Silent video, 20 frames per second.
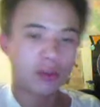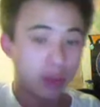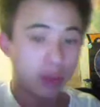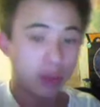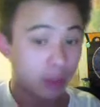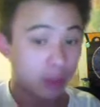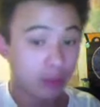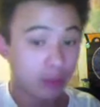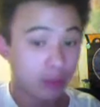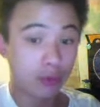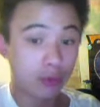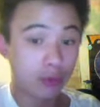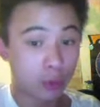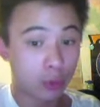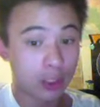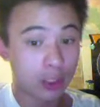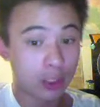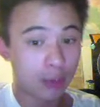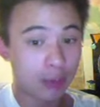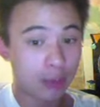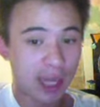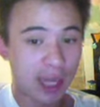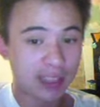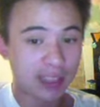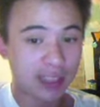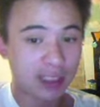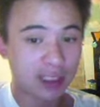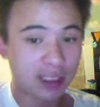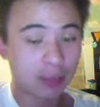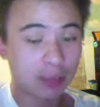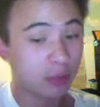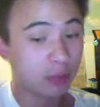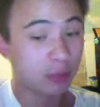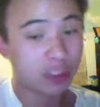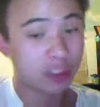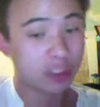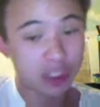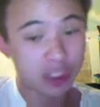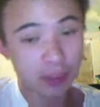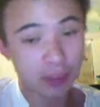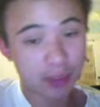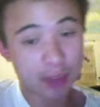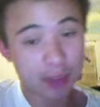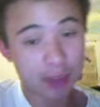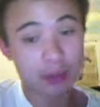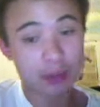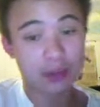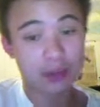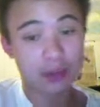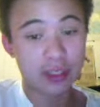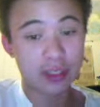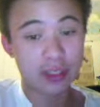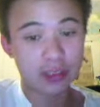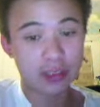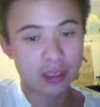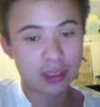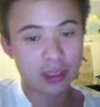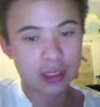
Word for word: He only threw 14 passes, but he was just about perfect.